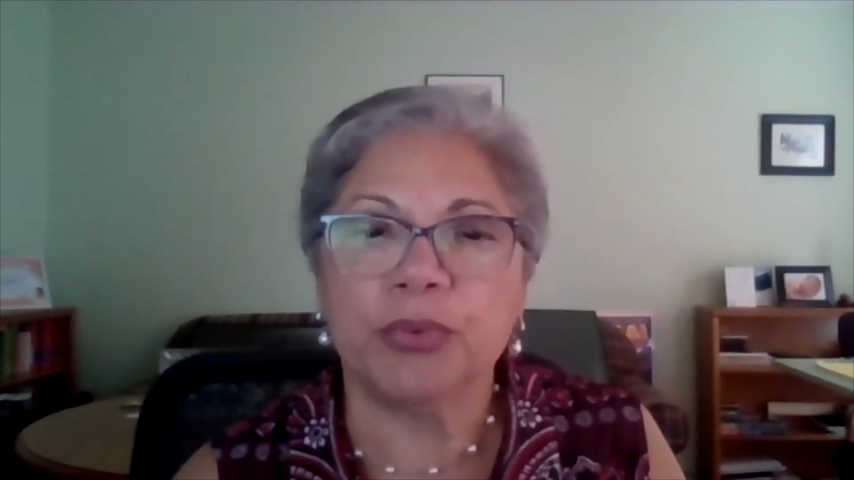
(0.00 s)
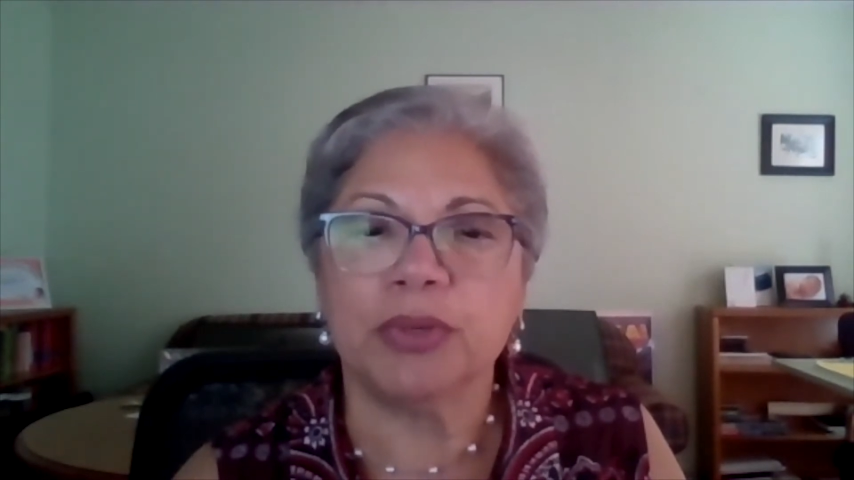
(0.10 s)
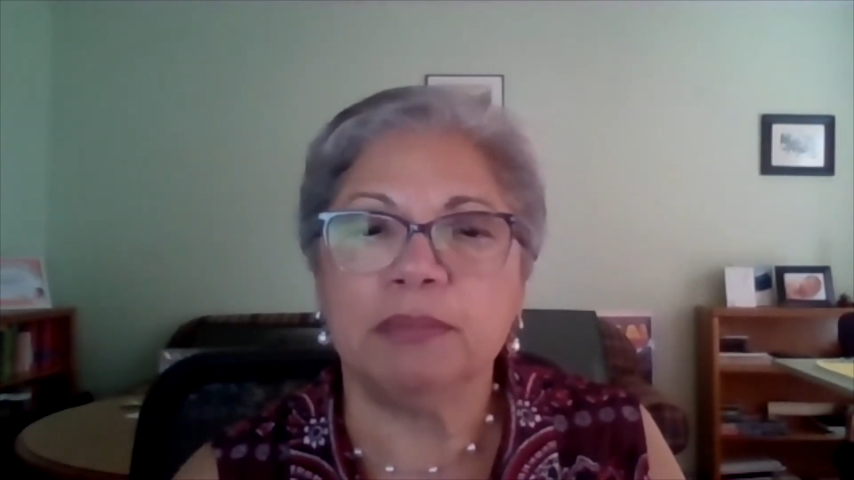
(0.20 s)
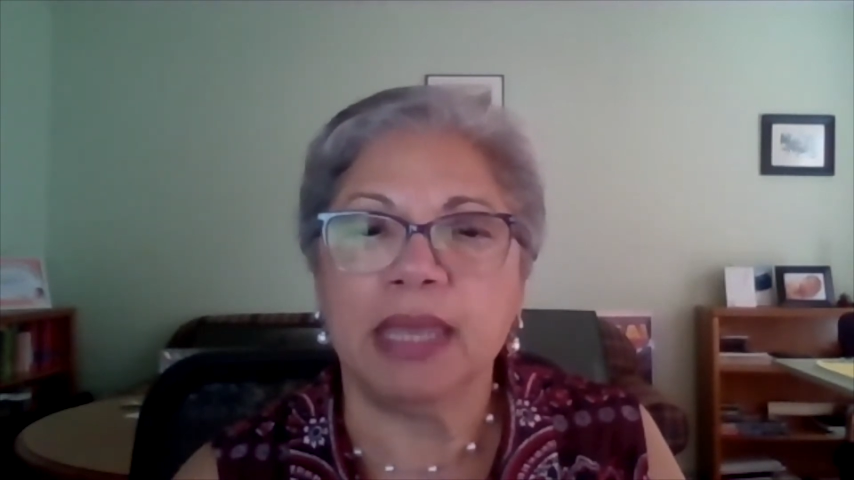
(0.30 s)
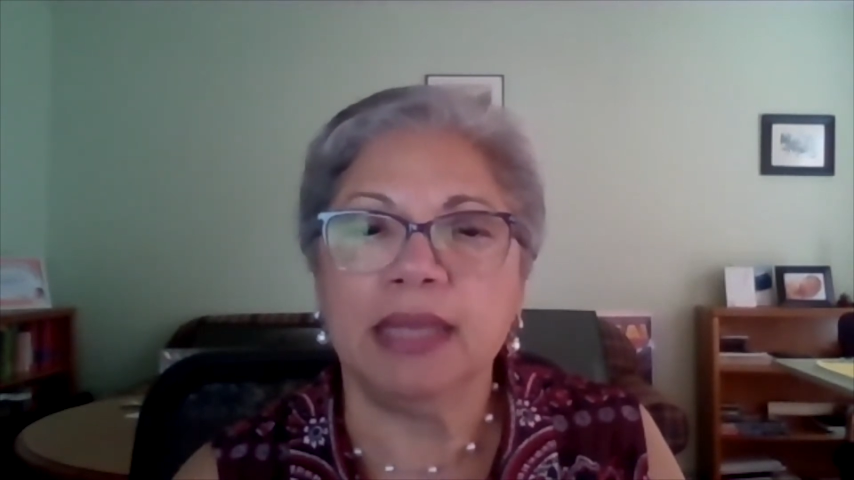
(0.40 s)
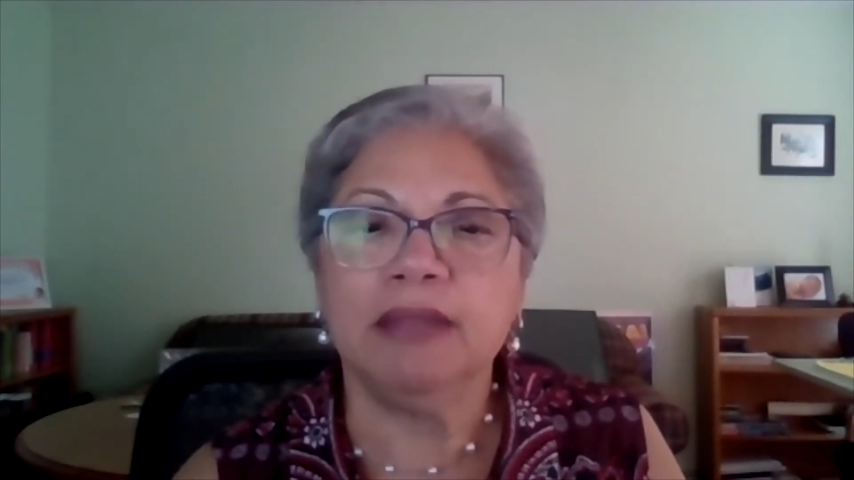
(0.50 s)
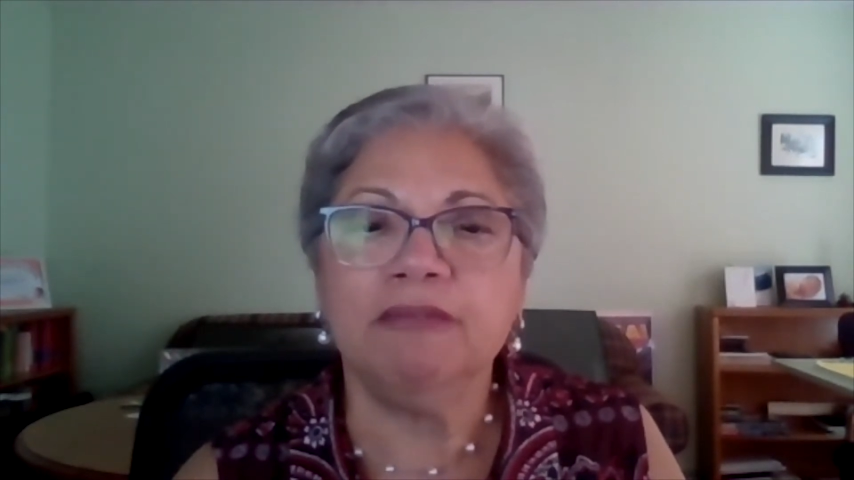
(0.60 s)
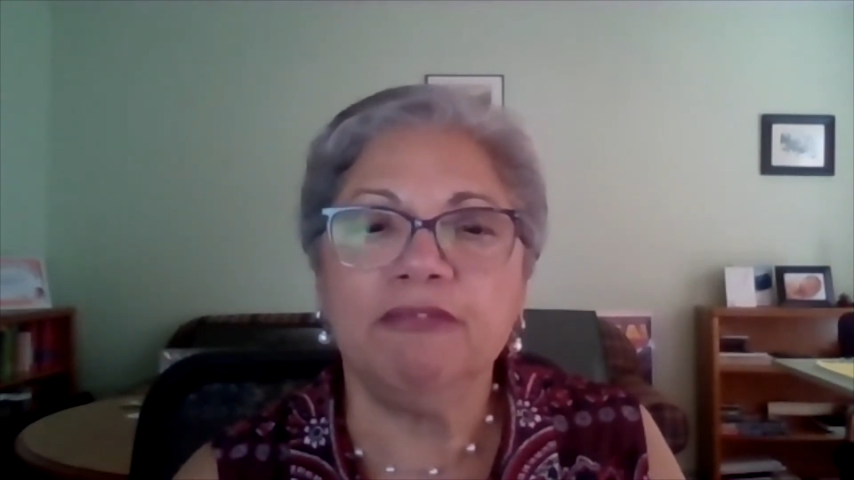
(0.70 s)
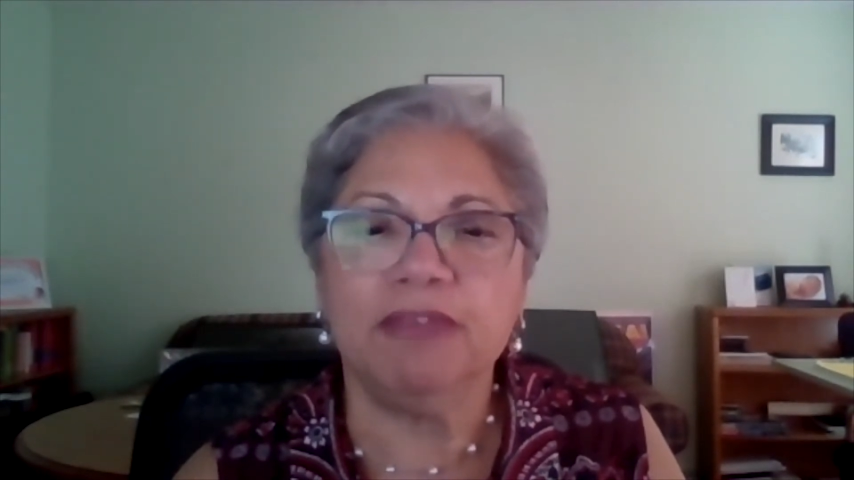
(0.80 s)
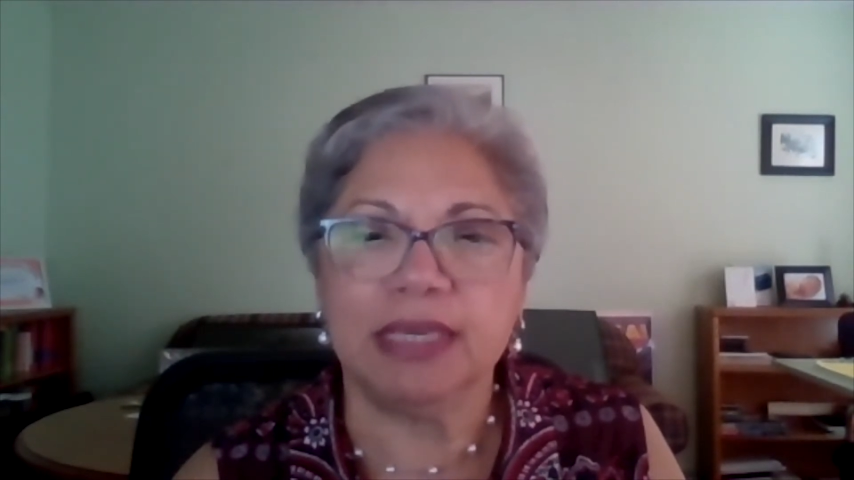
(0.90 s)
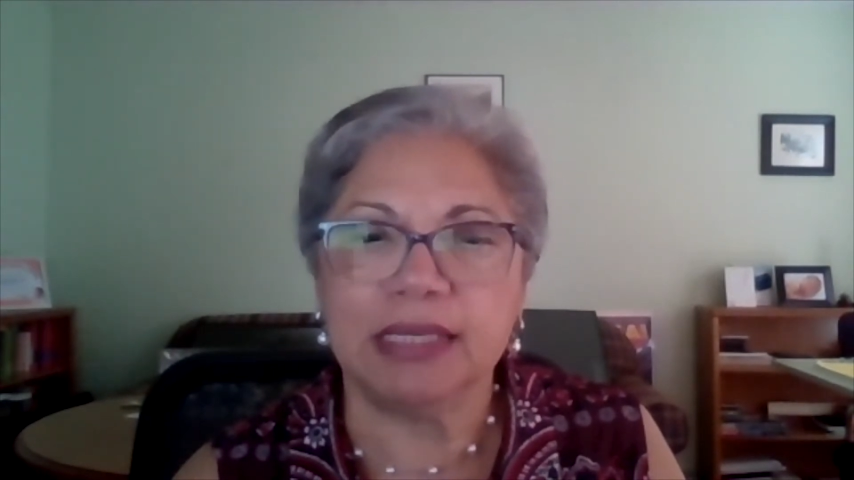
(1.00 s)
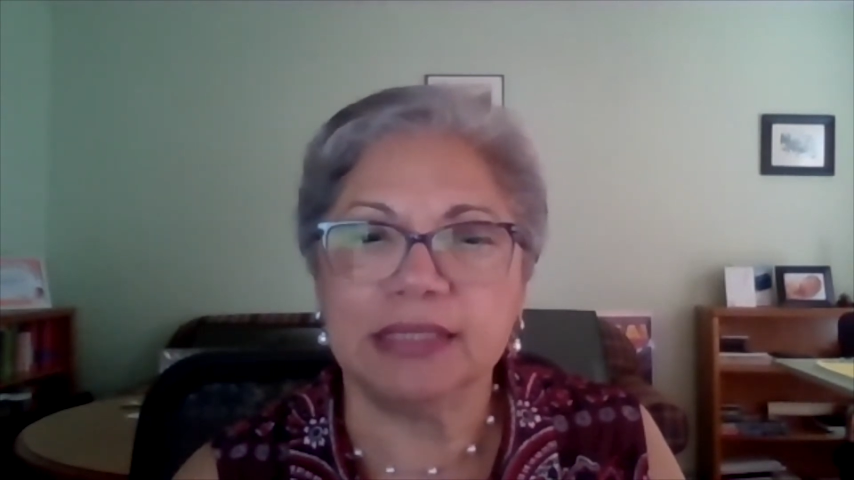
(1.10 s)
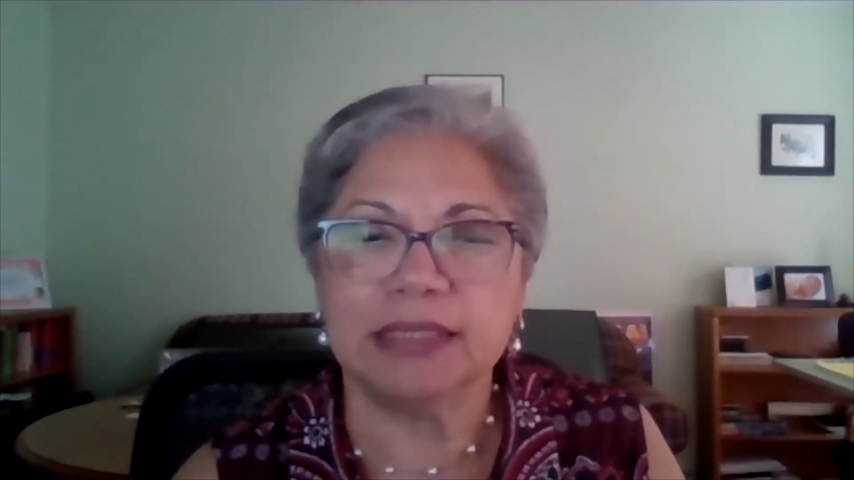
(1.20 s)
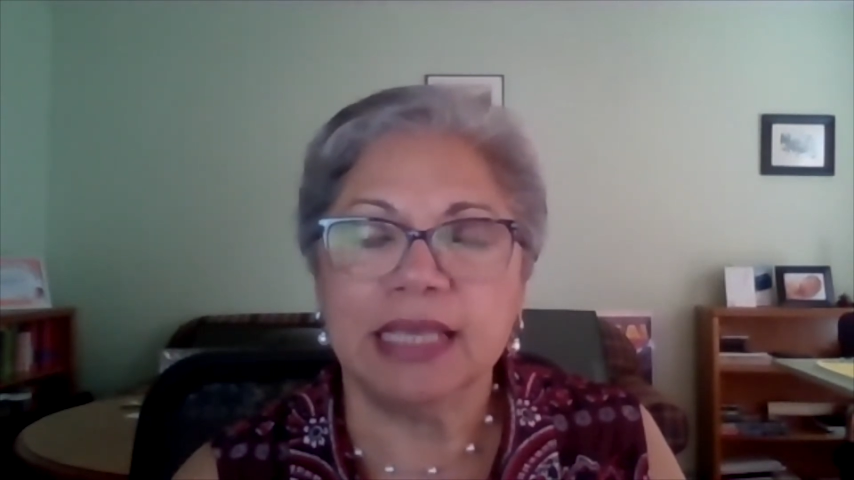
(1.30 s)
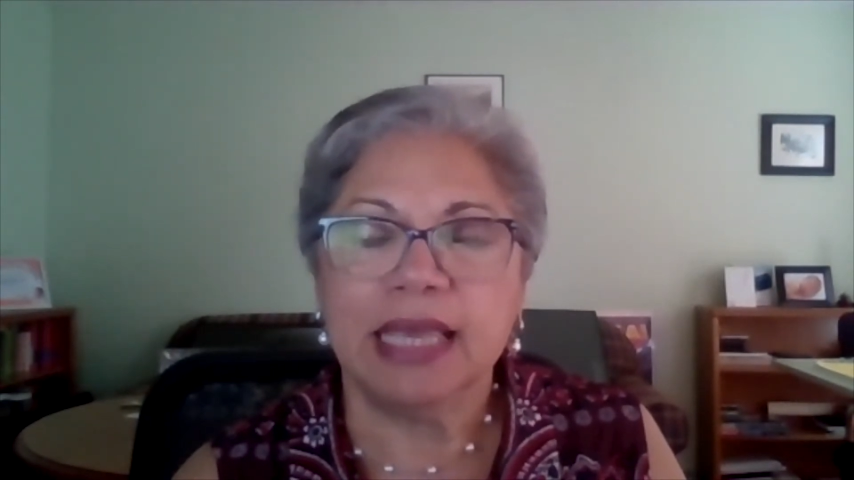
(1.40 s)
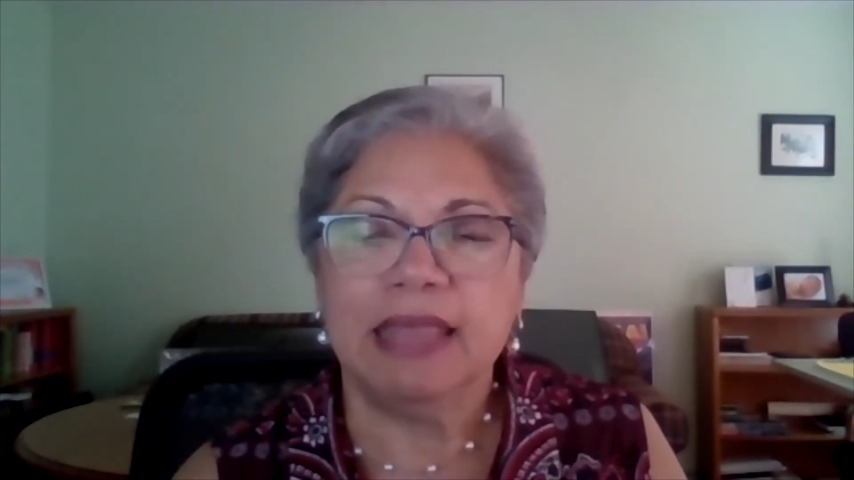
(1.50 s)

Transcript: remaining fees